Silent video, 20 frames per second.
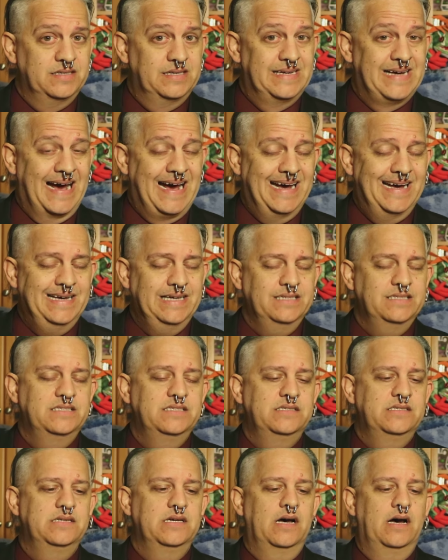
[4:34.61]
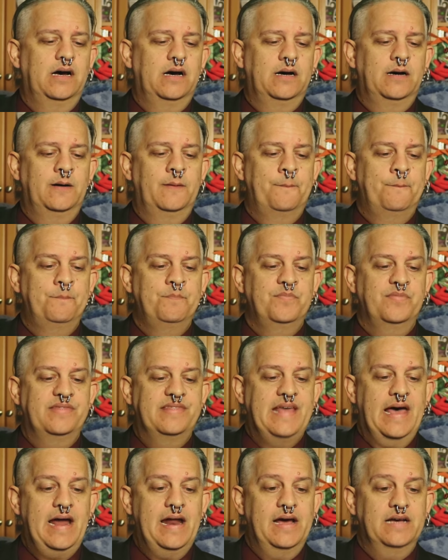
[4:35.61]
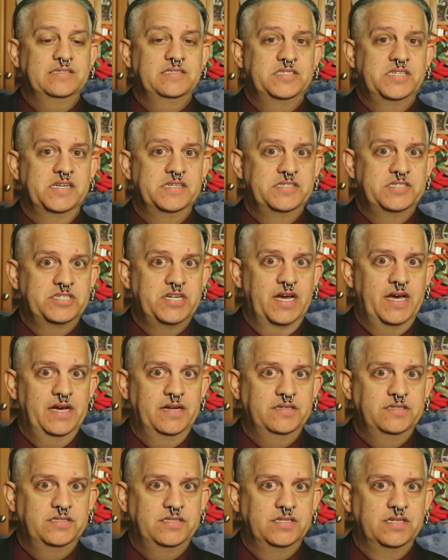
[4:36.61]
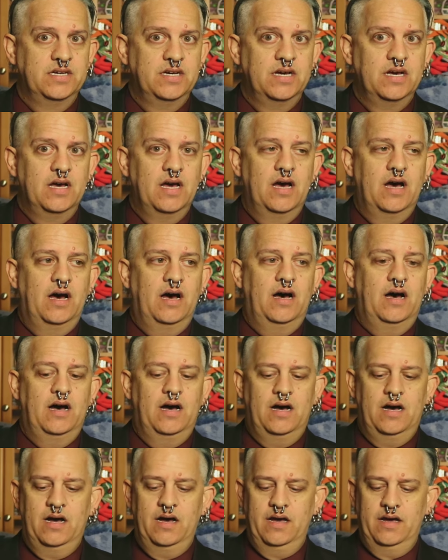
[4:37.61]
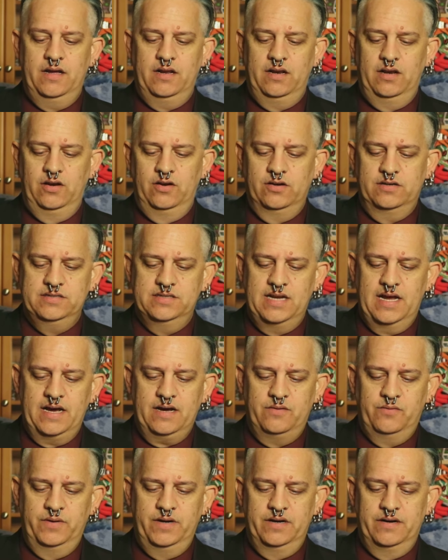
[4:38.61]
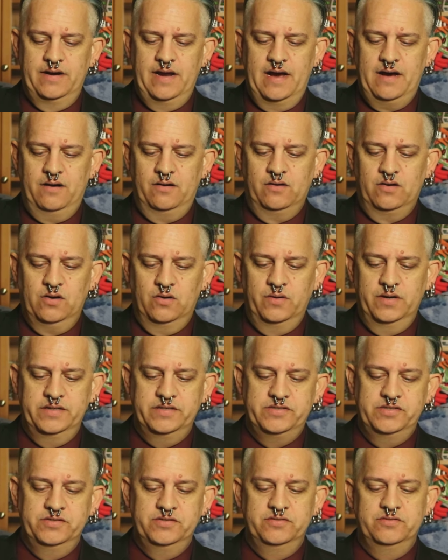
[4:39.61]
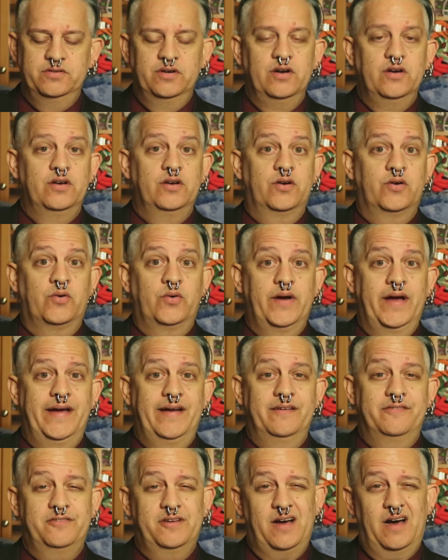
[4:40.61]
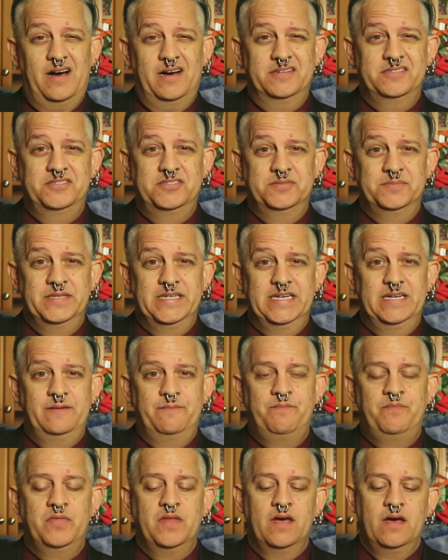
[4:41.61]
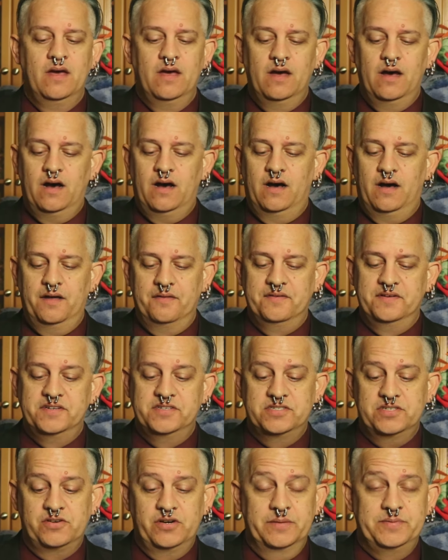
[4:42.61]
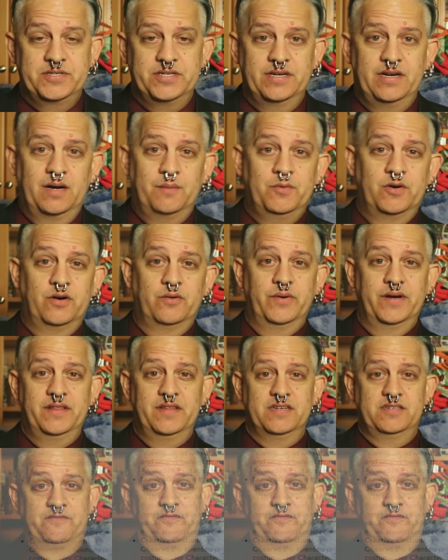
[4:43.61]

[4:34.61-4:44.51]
guides. Um, that has since changed. Uh, it looks like we are now going to creative costuming. Uh, the description, I'm going to read this